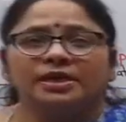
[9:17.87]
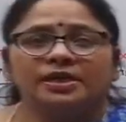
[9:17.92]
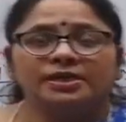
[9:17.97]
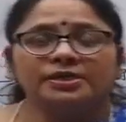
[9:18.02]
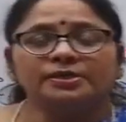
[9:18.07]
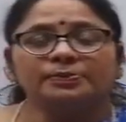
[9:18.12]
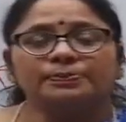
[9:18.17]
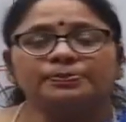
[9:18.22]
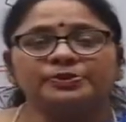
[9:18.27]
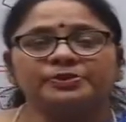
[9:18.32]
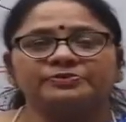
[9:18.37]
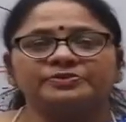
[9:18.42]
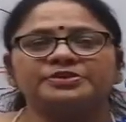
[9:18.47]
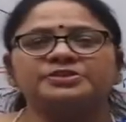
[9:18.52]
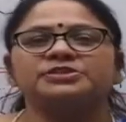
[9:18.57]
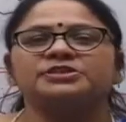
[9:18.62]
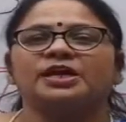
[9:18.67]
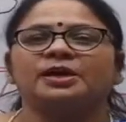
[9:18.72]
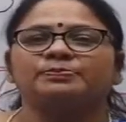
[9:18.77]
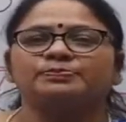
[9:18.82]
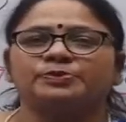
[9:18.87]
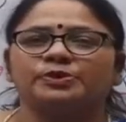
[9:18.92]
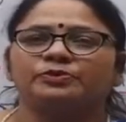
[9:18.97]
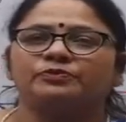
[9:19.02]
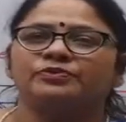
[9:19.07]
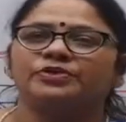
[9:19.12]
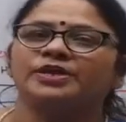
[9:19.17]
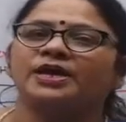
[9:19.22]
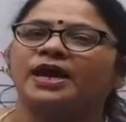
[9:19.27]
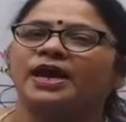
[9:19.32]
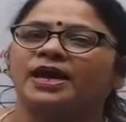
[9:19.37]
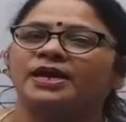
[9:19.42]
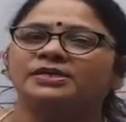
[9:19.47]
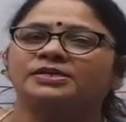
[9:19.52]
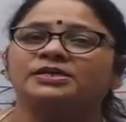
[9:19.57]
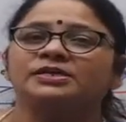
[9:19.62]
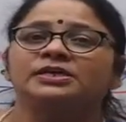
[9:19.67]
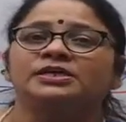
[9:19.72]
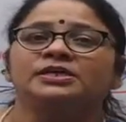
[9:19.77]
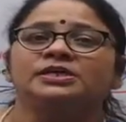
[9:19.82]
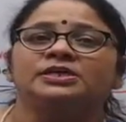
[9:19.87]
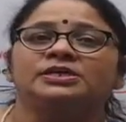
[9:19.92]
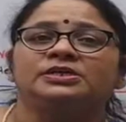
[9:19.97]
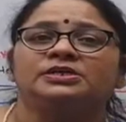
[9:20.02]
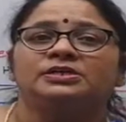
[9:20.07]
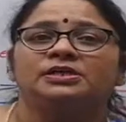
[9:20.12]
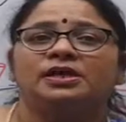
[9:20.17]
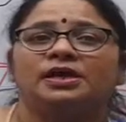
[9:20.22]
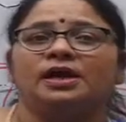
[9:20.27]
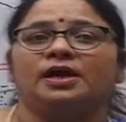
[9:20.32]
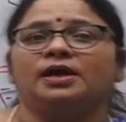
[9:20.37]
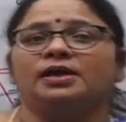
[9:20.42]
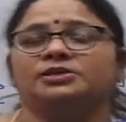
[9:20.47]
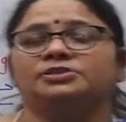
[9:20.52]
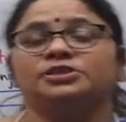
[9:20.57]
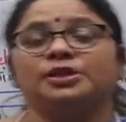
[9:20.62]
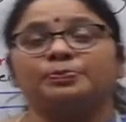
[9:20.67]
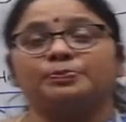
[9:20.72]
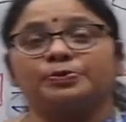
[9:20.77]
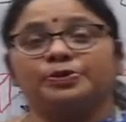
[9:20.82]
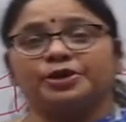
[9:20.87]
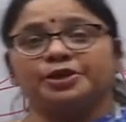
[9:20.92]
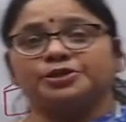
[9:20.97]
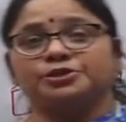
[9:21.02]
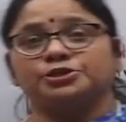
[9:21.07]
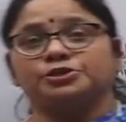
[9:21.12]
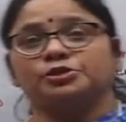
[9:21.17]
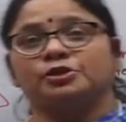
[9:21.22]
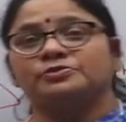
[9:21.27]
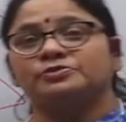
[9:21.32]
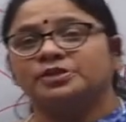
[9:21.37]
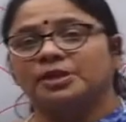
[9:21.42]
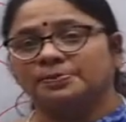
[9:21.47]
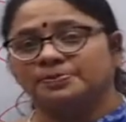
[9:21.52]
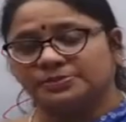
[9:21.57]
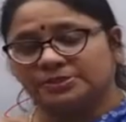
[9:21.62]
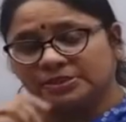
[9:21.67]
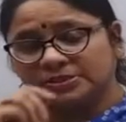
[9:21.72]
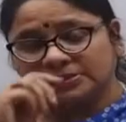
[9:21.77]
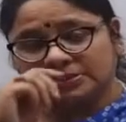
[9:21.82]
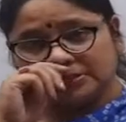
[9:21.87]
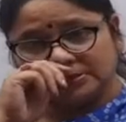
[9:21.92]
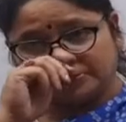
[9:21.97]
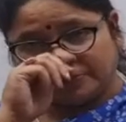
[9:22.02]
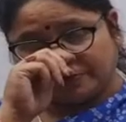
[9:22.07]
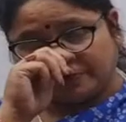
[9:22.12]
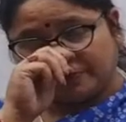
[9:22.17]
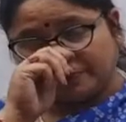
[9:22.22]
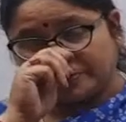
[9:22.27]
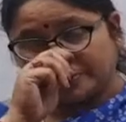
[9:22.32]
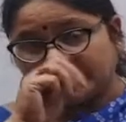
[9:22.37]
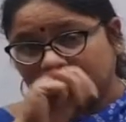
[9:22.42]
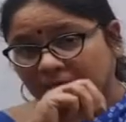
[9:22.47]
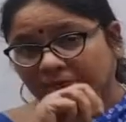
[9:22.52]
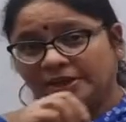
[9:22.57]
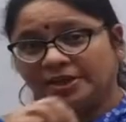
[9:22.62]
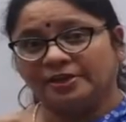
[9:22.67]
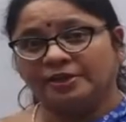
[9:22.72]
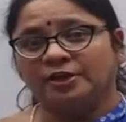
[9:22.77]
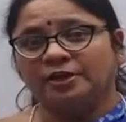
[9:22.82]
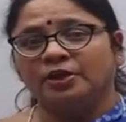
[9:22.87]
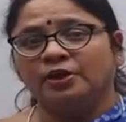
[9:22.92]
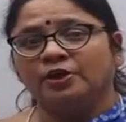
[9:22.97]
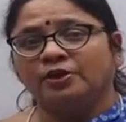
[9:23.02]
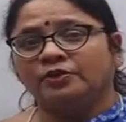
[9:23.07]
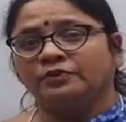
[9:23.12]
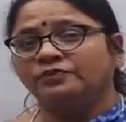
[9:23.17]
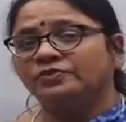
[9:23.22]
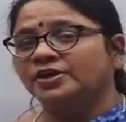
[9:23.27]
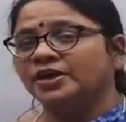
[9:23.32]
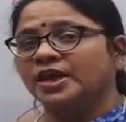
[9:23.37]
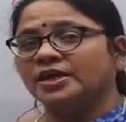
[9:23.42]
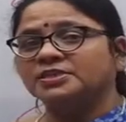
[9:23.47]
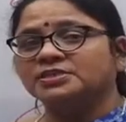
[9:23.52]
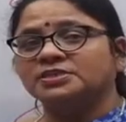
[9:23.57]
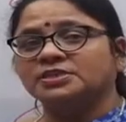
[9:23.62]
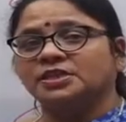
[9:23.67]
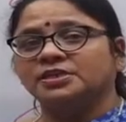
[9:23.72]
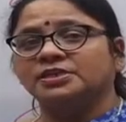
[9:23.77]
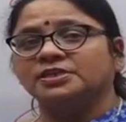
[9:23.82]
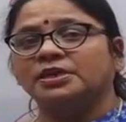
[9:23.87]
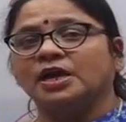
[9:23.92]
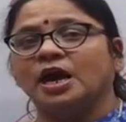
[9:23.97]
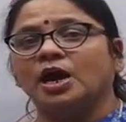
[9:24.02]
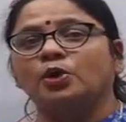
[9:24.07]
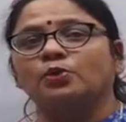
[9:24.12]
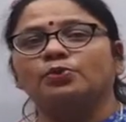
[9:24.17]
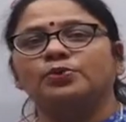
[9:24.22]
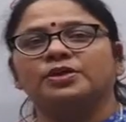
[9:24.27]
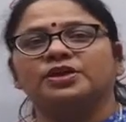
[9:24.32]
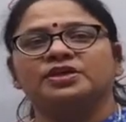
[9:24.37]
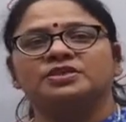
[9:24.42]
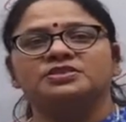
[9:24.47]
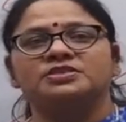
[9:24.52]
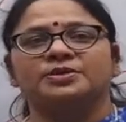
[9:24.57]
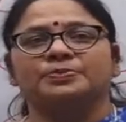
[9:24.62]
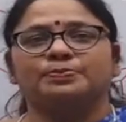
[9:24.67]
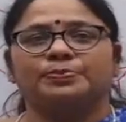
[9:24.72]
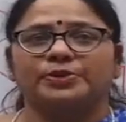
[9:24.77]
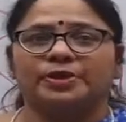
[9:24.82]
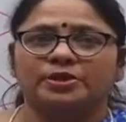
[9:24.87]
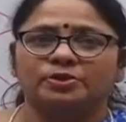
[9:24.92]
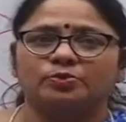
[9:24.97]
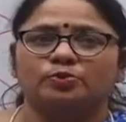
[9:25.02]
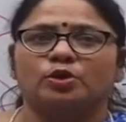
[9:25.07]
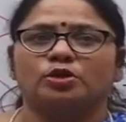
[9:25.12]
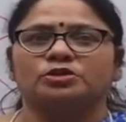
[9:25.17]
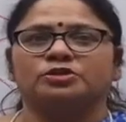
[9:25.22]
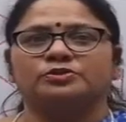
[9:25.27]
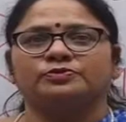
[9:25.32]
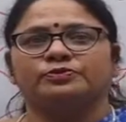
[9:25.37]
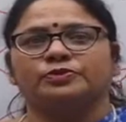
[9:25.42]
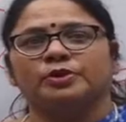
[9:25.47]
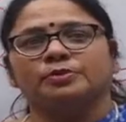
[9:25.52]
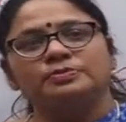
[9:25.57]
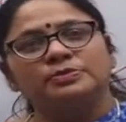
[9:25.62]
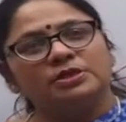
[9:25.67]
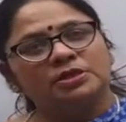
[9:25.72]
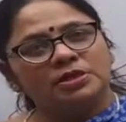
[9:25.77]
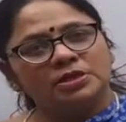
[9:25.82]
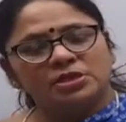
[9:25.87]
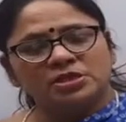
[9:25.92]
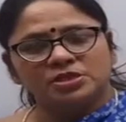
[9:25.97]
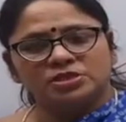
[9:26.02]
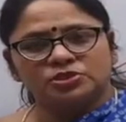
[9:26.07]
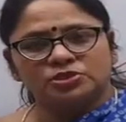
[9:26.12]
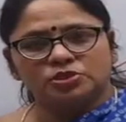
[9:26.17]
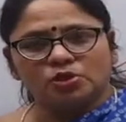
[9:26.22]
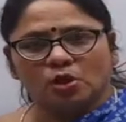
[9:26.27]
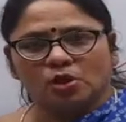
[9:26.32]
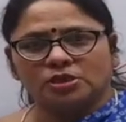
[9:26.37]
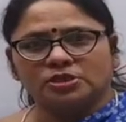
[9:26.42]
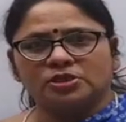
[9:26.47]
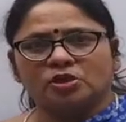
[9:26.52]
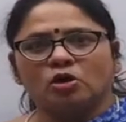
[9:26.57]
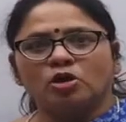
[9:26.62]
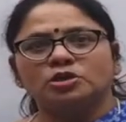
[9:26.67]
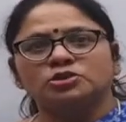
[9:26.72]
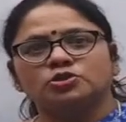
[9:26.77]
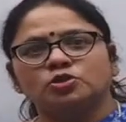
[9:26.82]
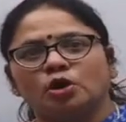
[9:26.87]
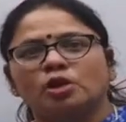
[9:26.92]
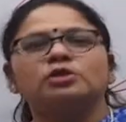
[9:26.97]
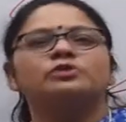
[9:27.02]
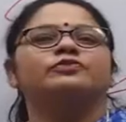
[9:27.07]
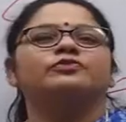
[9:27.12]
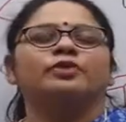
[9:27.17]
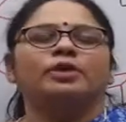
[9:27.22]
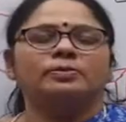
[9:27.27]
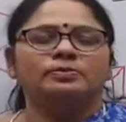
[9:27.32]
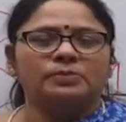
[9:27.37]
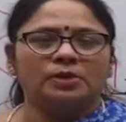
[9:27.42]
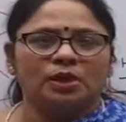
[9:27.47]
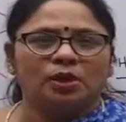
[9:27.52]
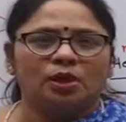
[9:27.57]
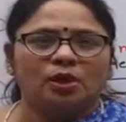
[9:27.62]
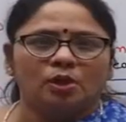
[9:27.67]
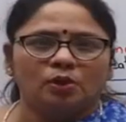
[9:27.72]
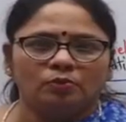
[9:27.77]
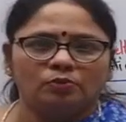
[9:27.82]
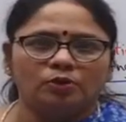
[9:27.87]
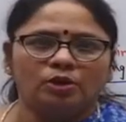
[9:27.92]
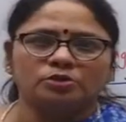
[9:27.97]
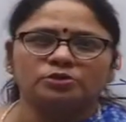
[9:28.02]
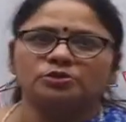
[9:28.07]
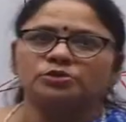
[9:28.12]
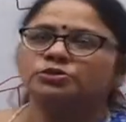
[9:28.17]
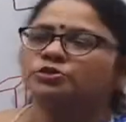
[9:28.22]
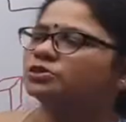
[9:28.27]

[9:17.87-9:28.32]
In the previous chapter we had separation of substances. When we were studying, we had studied how we can separate water from salt or salt from water.